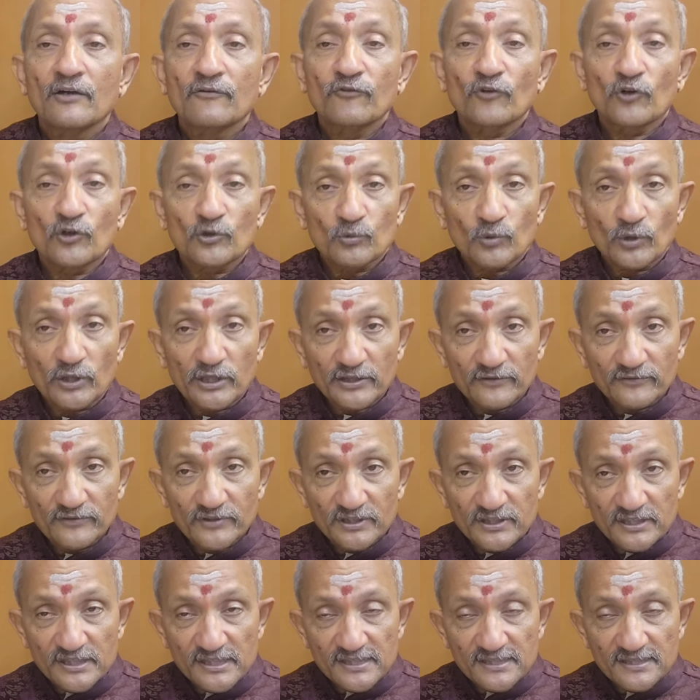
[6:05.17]
for
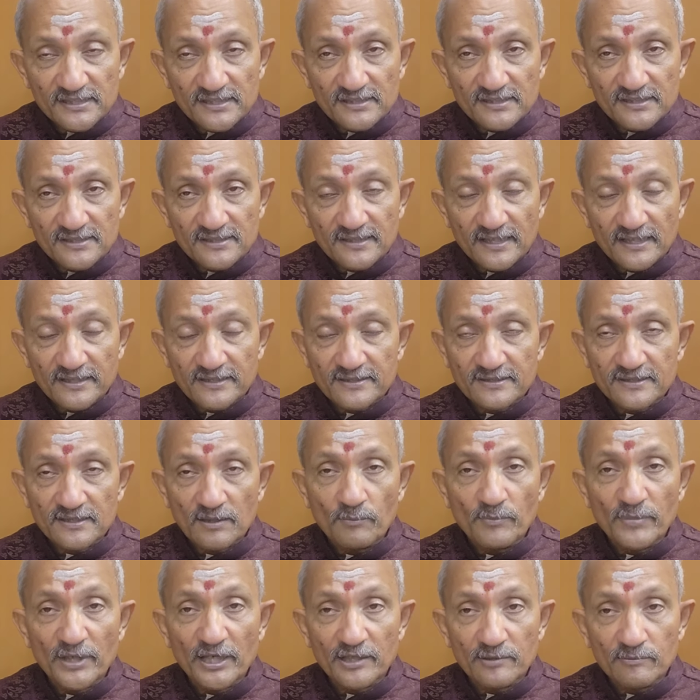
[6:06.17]
whatever reasons, there is
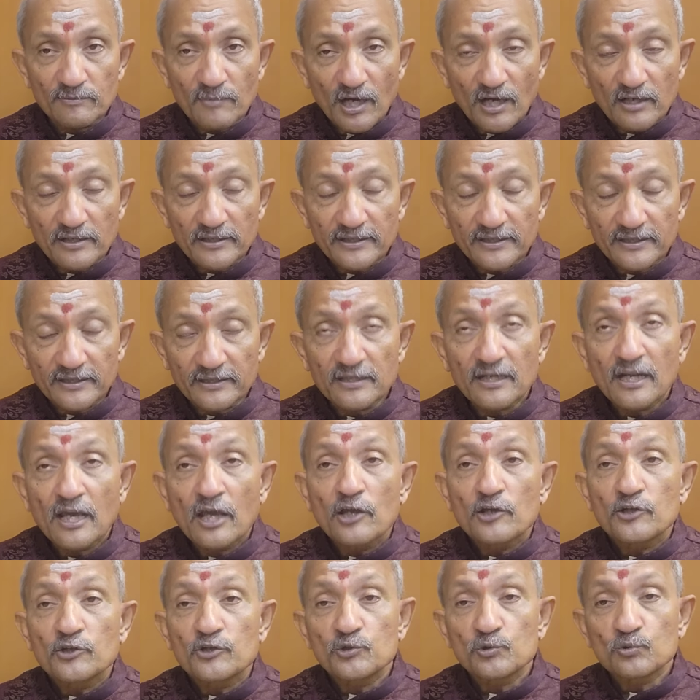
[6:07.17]
a bear market,
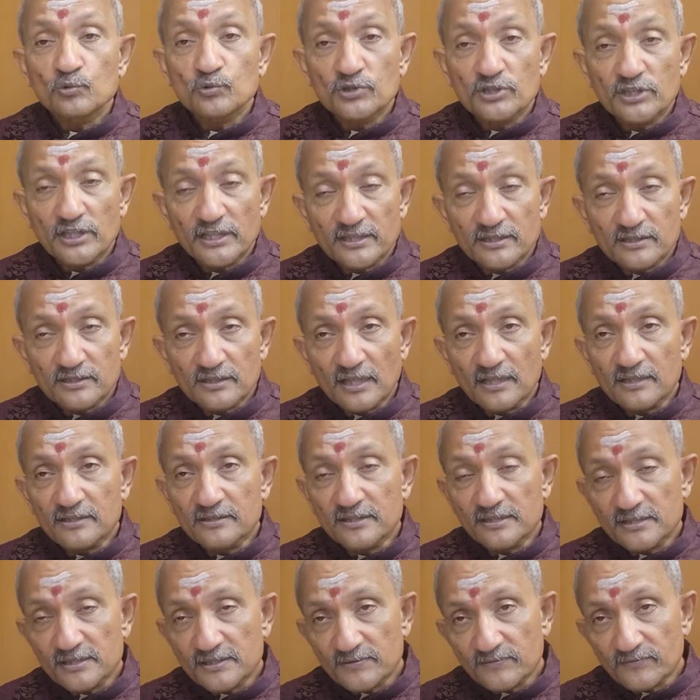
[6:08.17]
you think that
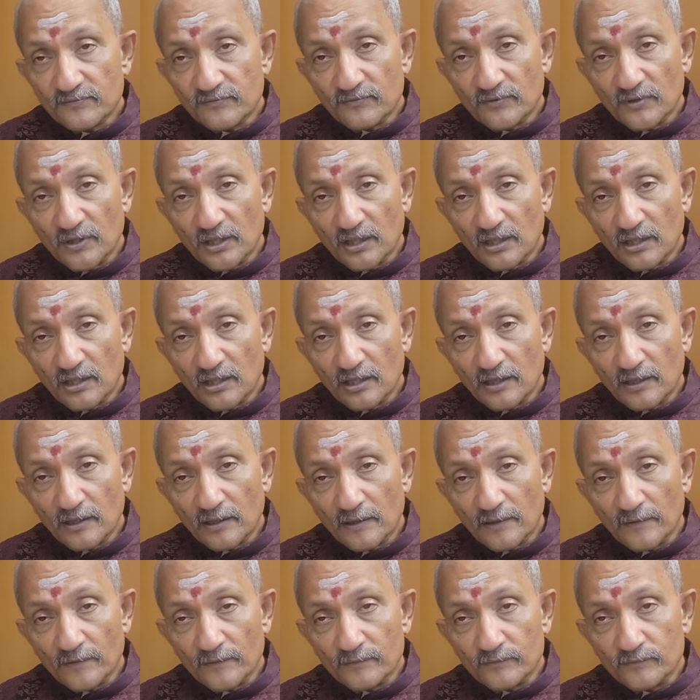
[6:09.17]
this
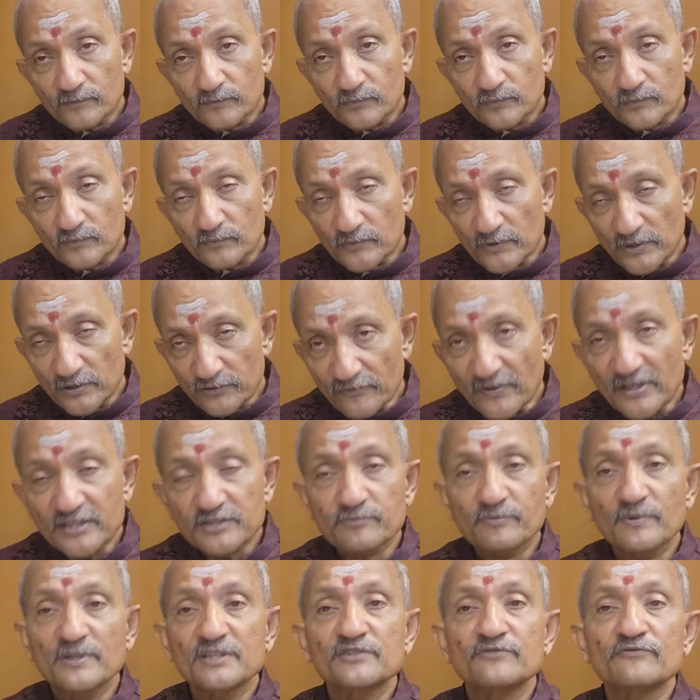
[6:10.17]

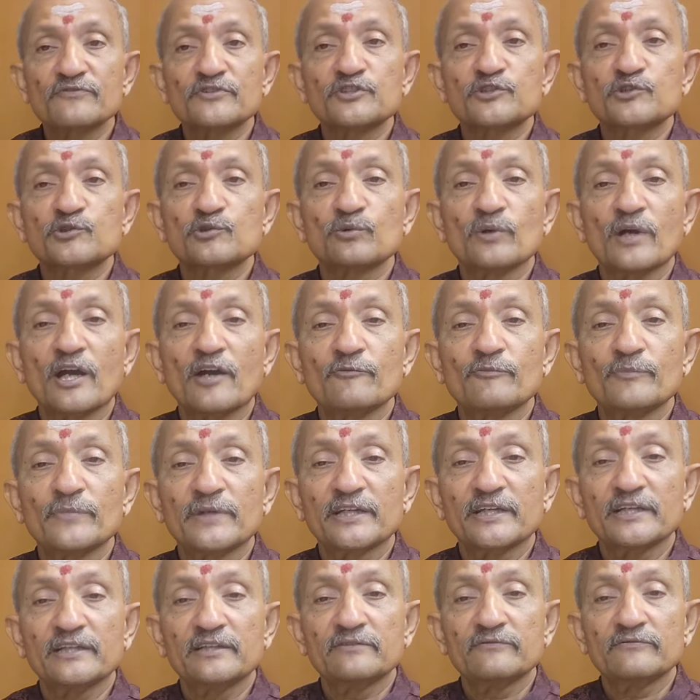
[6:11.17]
investments which you have
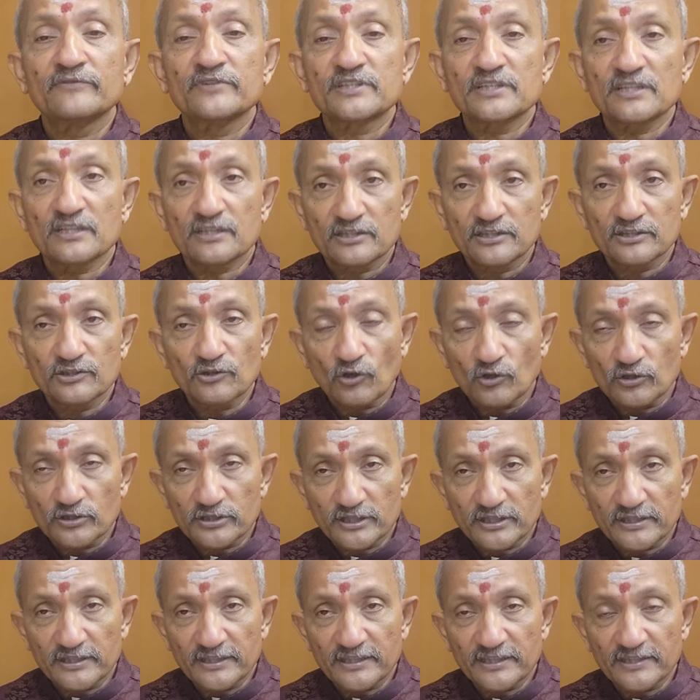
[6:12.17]
made, which are in
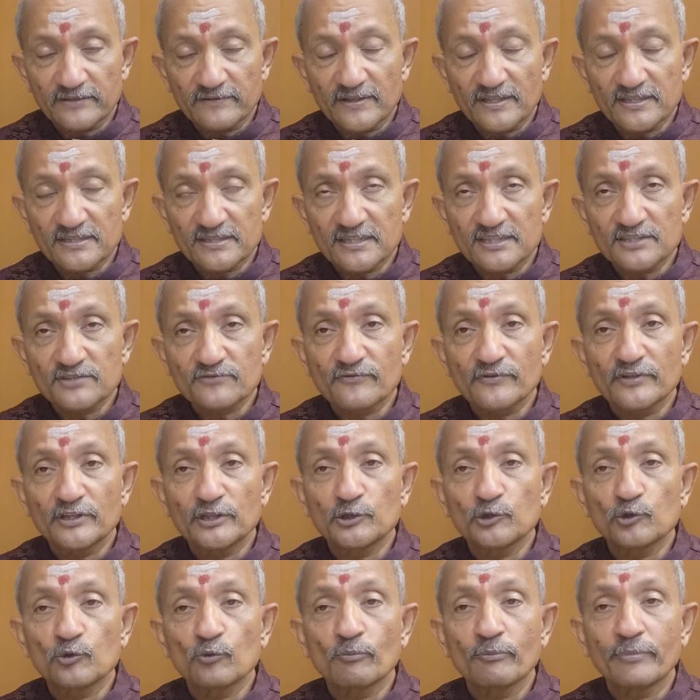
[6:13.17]
alternative assets,
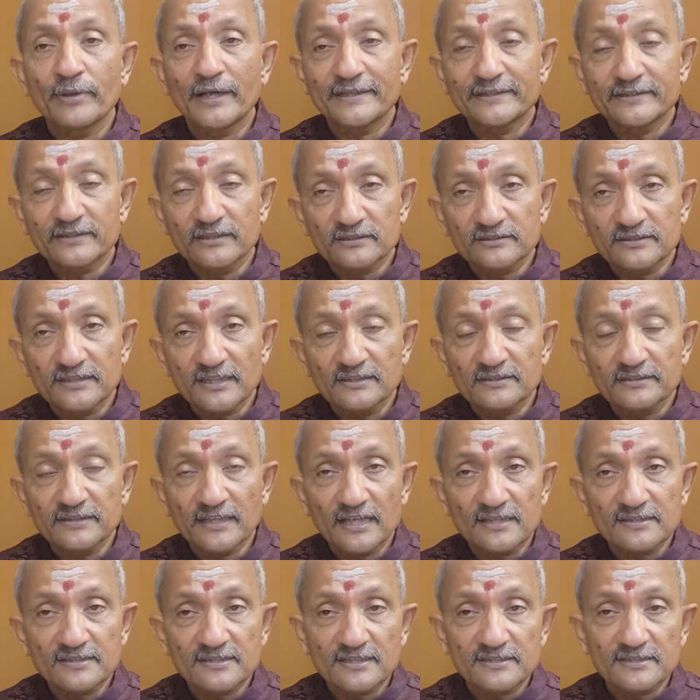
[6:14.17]
will do better than the
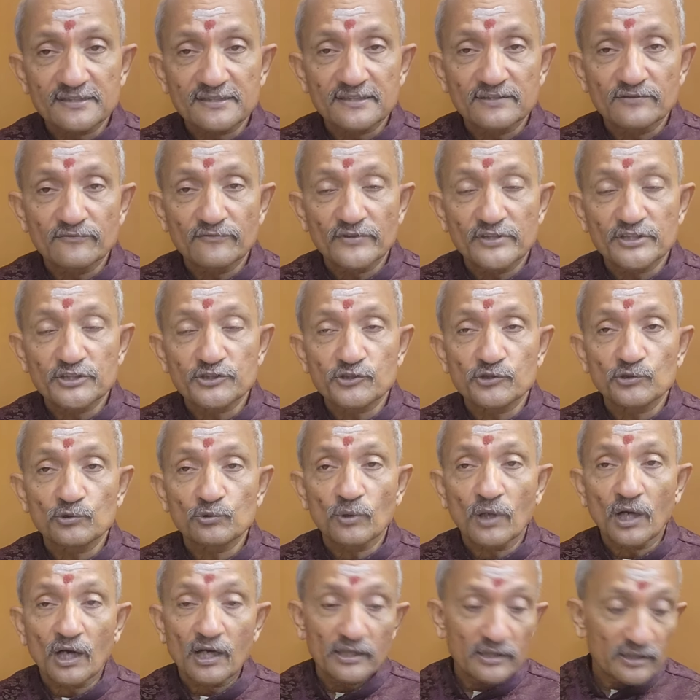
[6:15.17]
assets in which
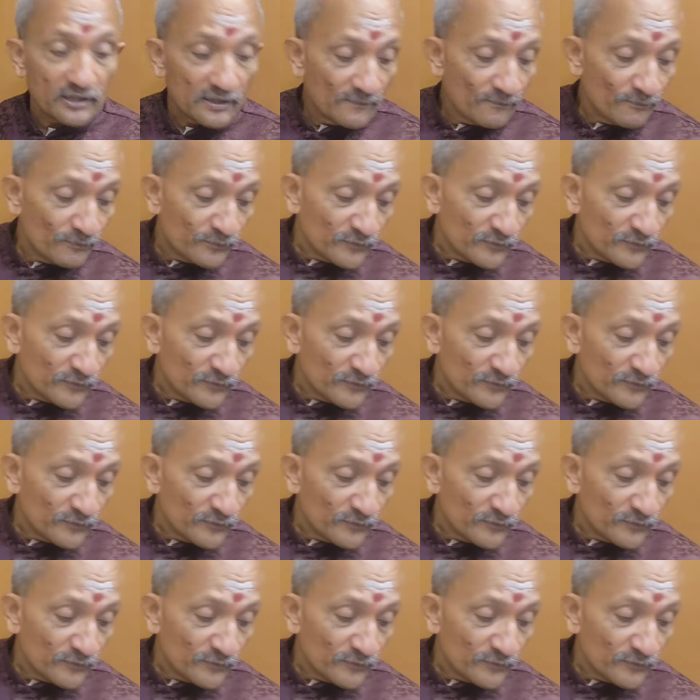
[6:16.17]
you are